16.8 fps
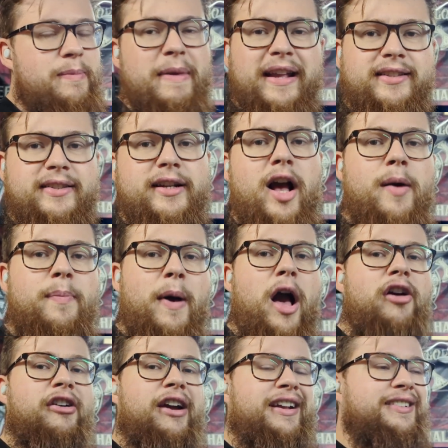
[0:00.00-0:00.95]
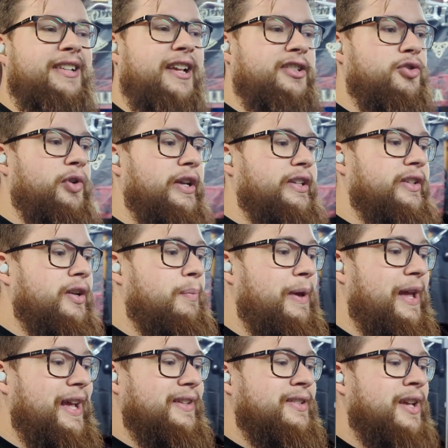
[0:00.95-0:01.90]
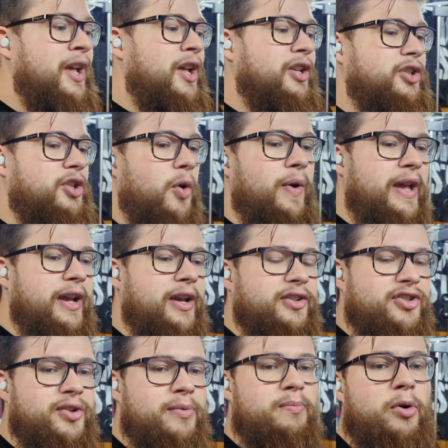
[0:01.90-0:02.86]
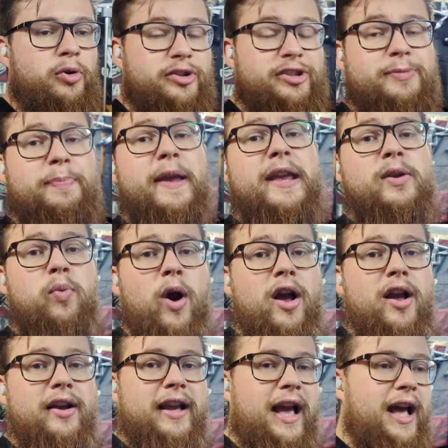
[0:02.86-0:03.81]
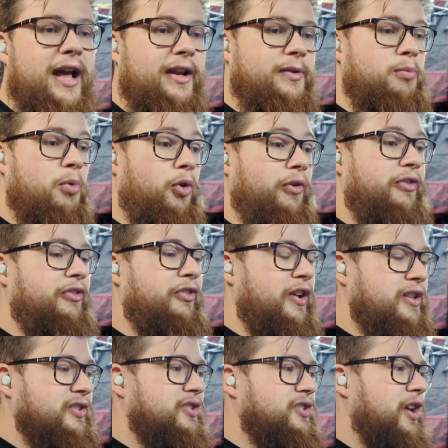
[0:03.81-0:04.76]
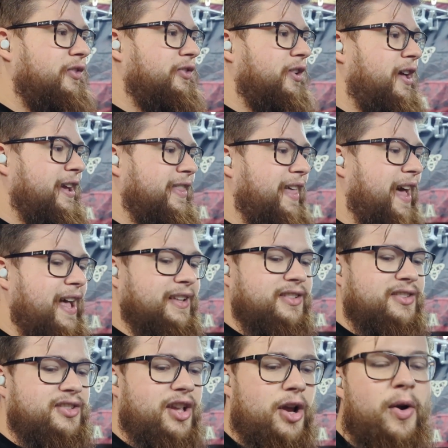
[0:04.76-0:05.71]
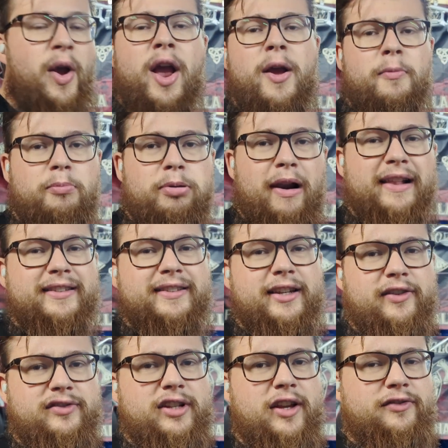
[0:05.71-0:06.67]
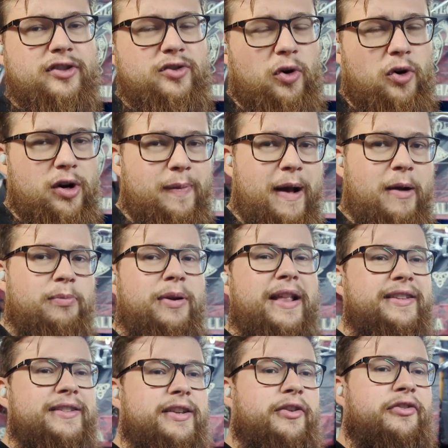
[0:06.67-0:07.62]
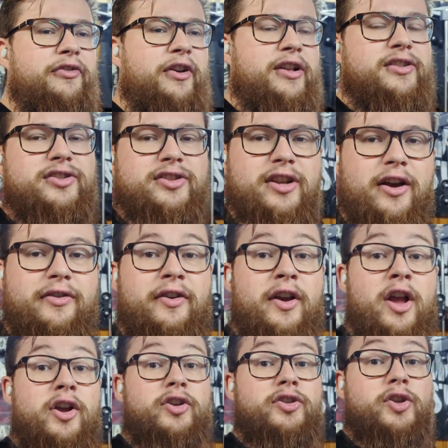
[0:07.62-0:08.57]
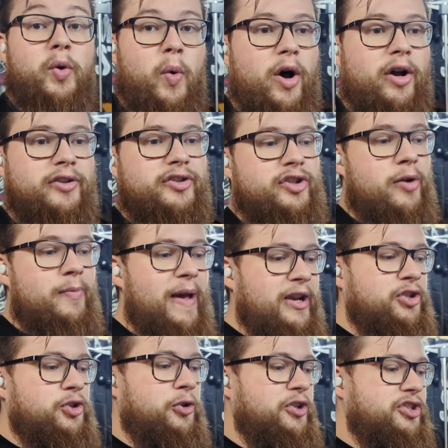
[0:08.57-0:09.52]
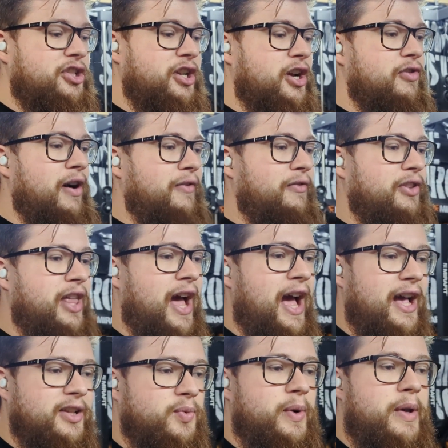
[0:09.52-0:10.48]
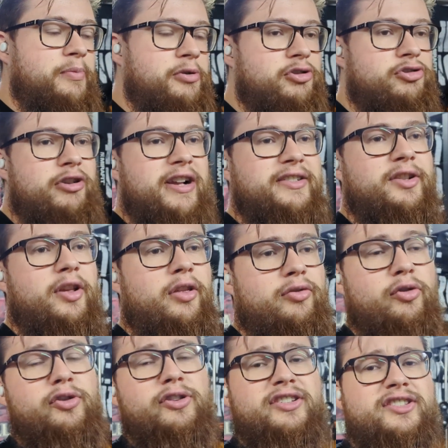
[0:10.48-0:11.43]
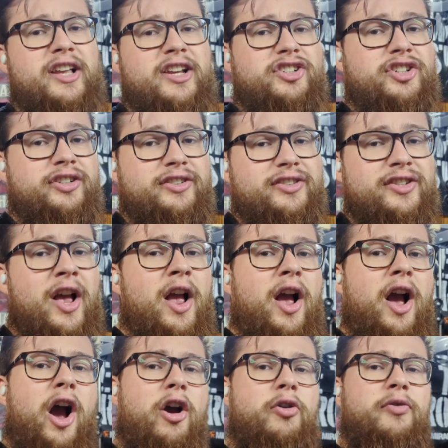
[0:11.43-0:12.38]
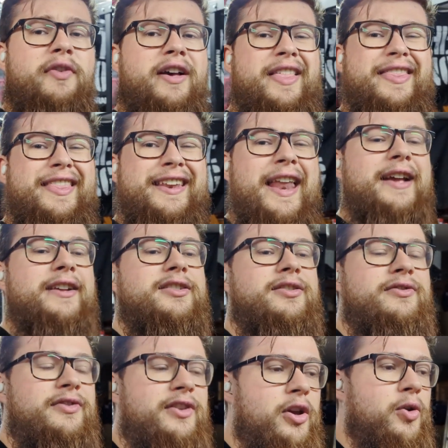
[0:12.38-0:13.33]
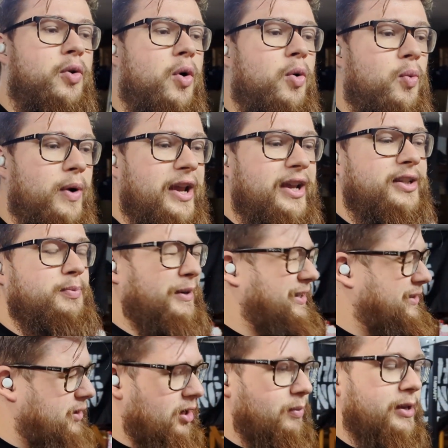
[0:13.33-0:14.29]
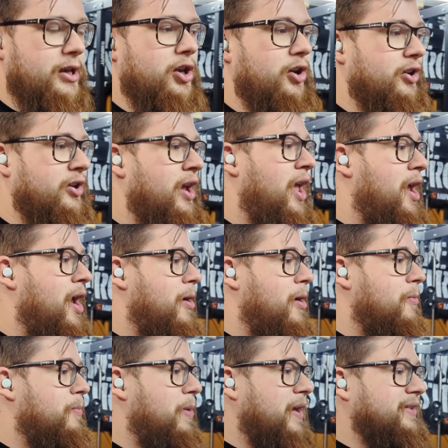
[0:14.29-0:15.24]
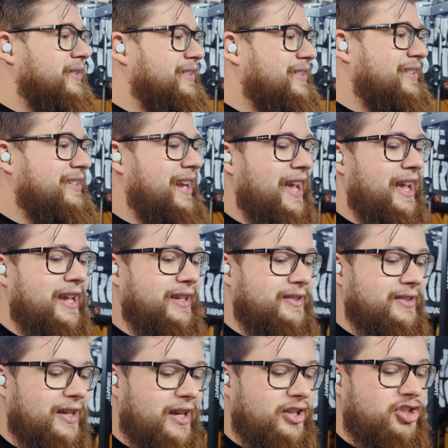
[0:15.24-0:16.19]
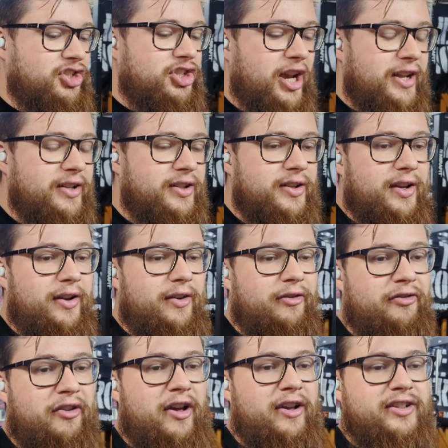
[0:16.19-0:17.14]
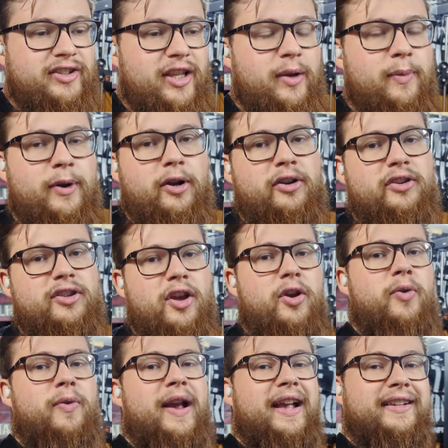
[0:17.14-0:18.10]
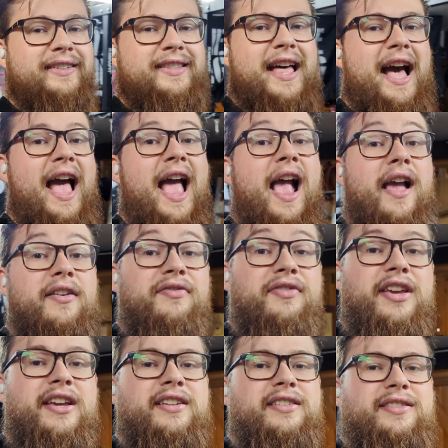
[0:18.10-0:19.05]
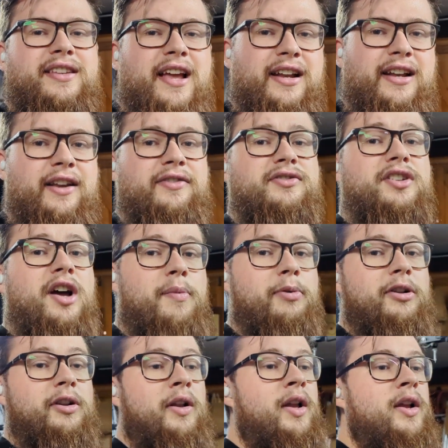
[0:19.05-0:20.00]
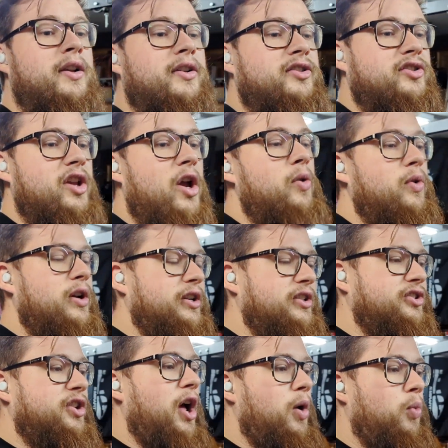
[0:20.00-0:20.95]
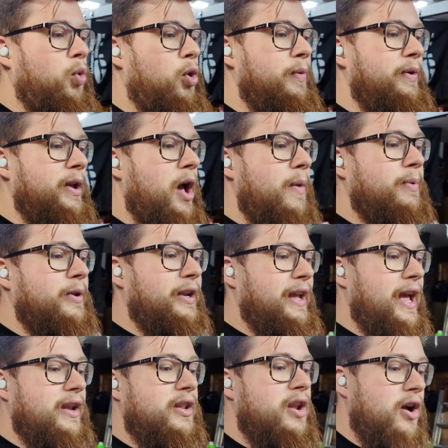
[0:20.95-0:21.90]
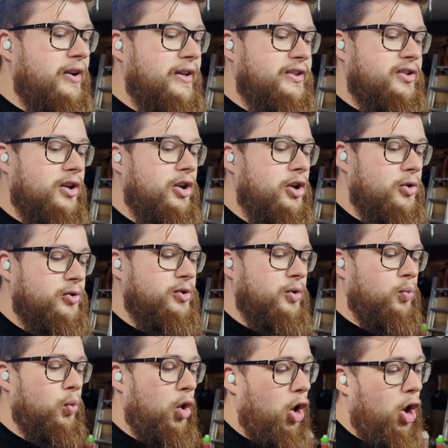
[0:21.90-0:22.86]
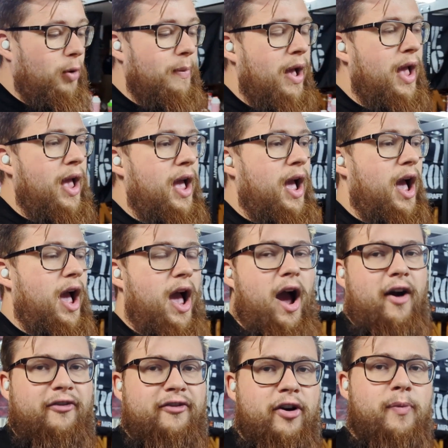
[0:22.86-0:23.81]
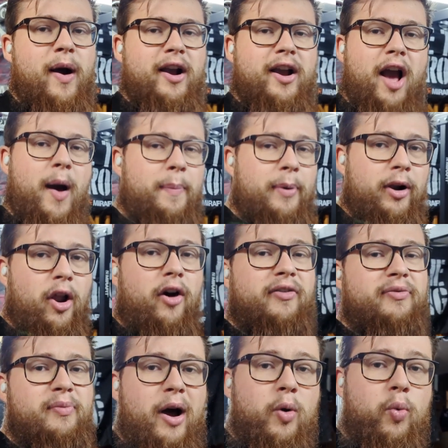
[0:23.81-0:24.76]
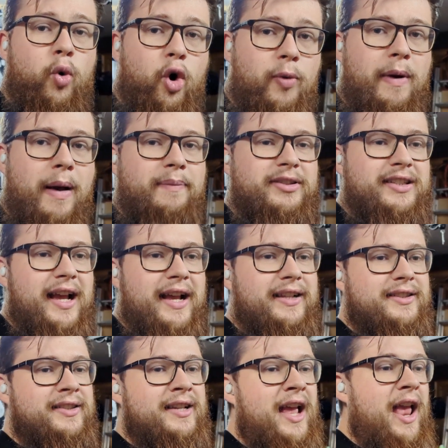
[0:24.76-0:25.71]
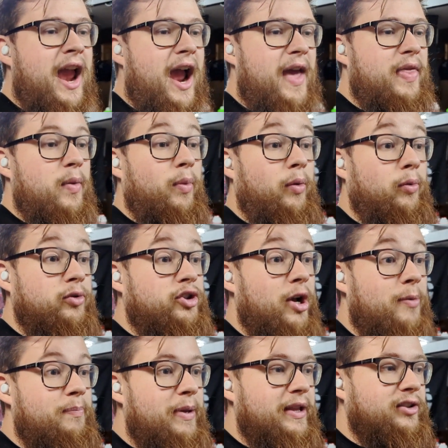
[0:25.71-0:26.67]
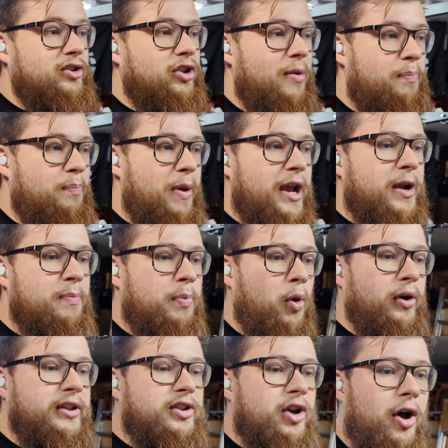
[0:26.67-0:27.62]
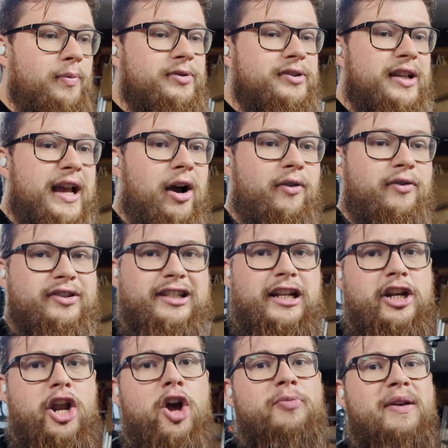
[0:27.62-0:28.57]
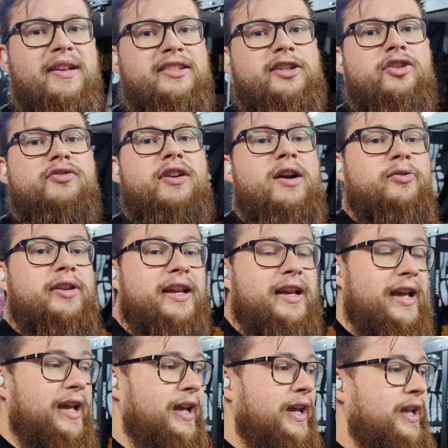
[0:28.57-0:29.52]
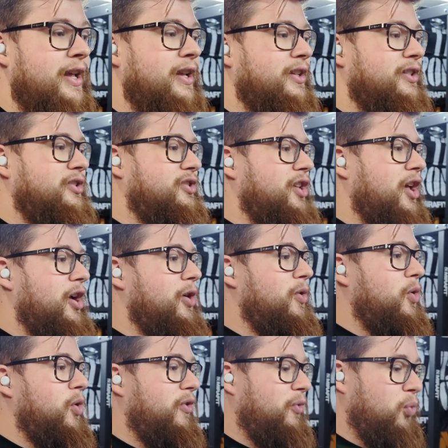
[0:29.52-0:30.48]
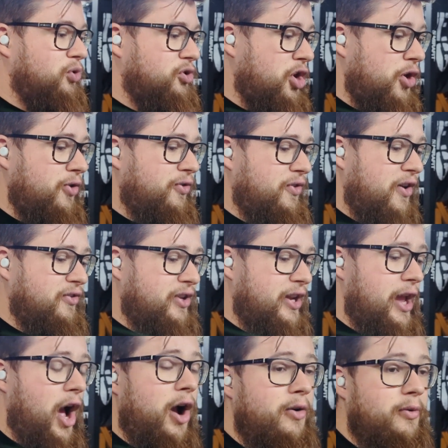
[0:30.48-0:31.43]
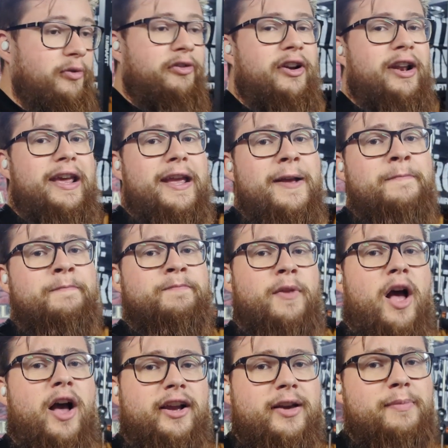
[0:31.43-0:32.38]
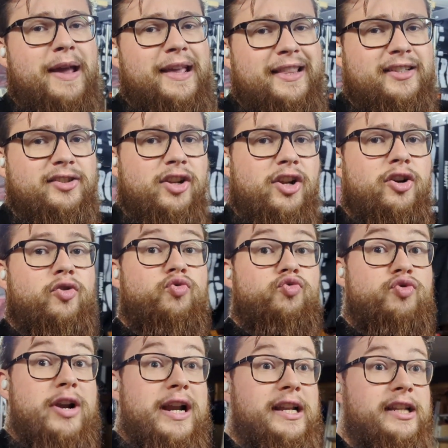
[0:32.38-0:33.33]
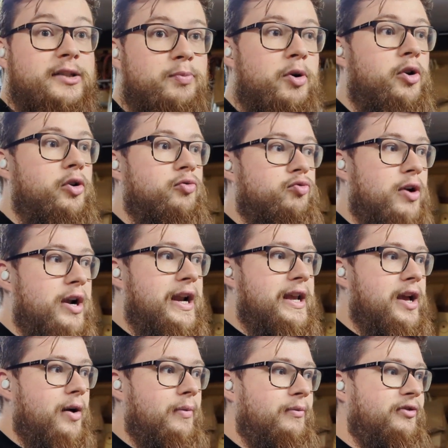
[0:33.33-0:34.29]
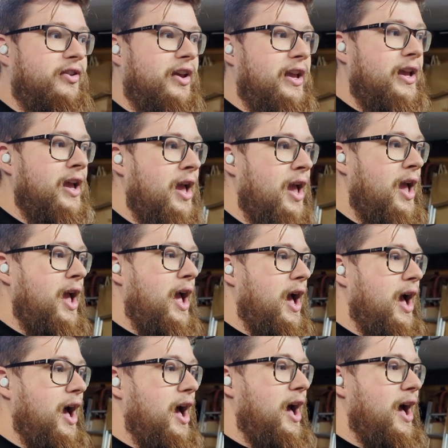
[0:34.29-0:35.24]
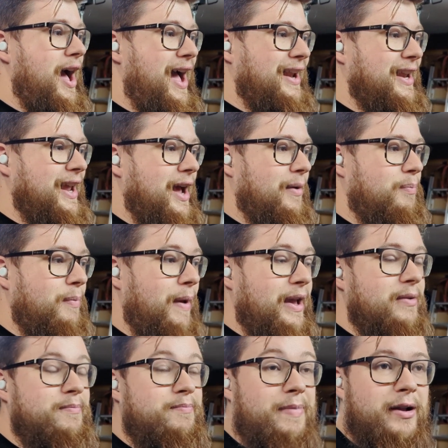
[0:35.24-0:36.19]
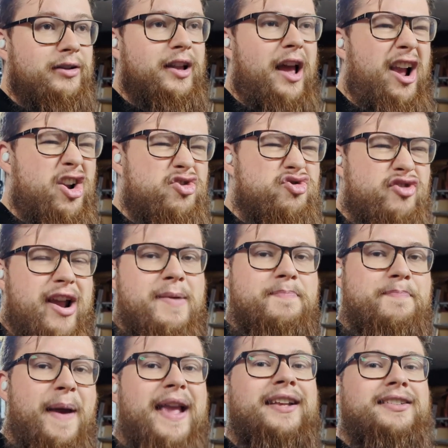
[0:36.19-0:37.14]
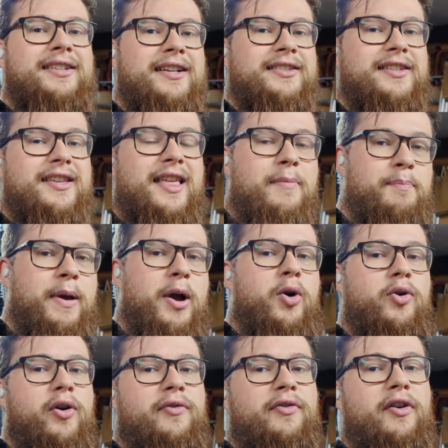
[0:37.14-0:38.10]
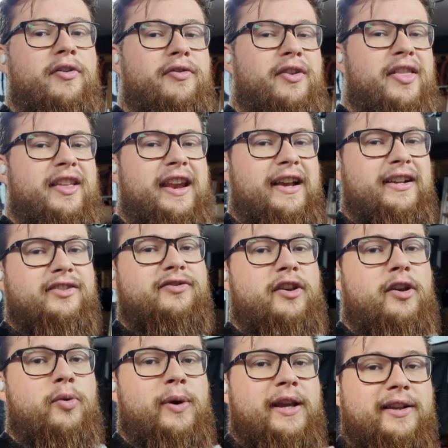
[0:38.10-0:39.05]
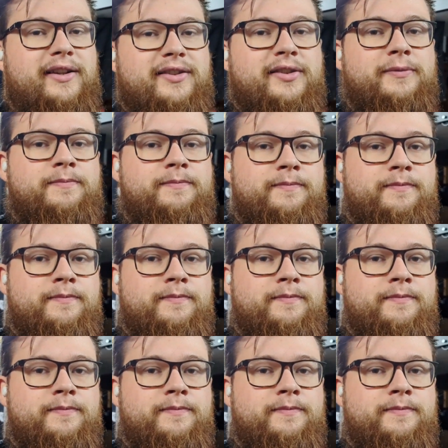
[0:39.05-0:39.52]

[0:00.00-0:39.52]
mixing up our accessories in a bit, doing some more speed work and more fun stuff like that. So plenty of stuff to talk about, plenty of fun stuff to watch. So make sure you stick around for that as we progress through the sessions over the next few weeks, but it's going to be good. But today's agenda, first thing we've got to do is that heavy deadlift double. So going to start warming up, going to get nice, loose and warm. I'll film a couple of my warm-up sets and then we will jump into the big boy top set. Obviously no messing around here. So 250, hopefully I can make this look really smooth, really comfy. And yeah, build a great basis to then build off of the next few weeks.